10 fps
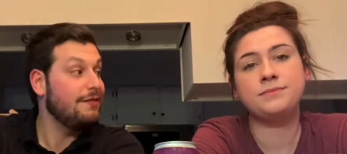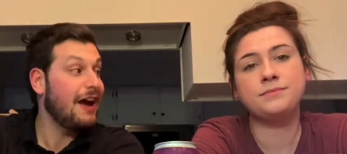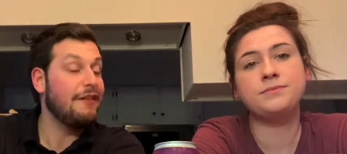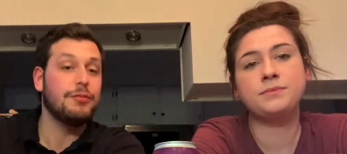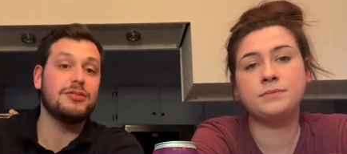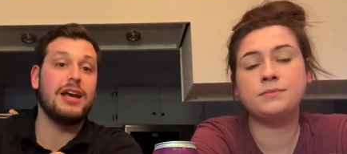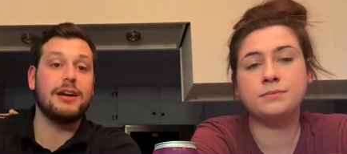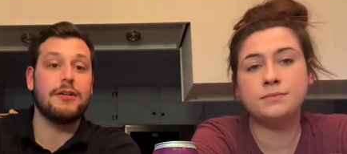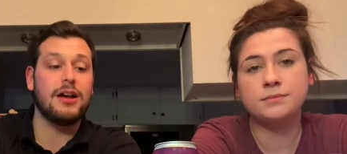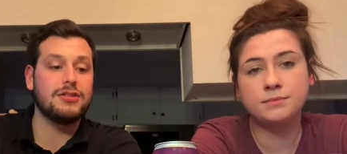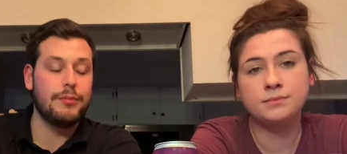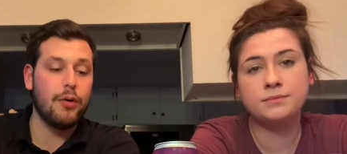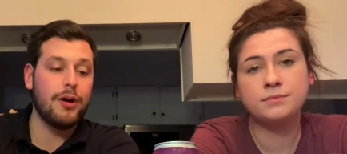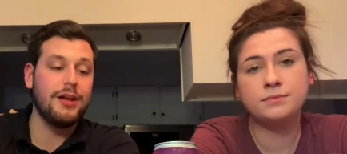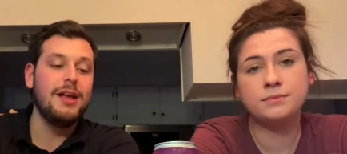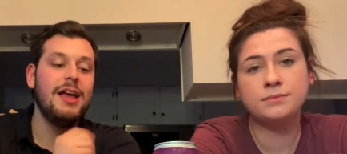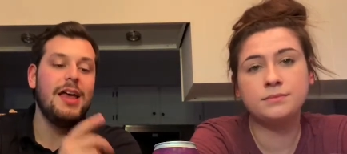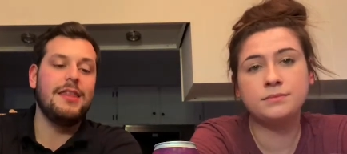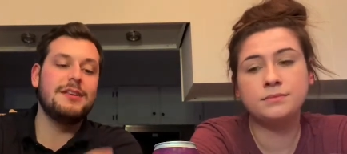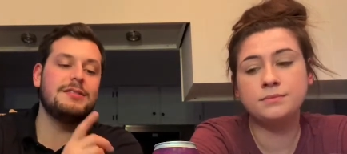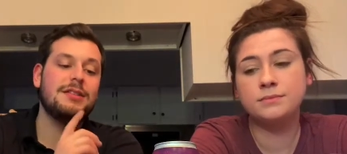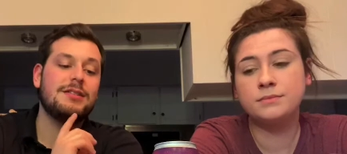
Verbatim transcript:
Speaker 1: 5% across mm -hmm. the board. This is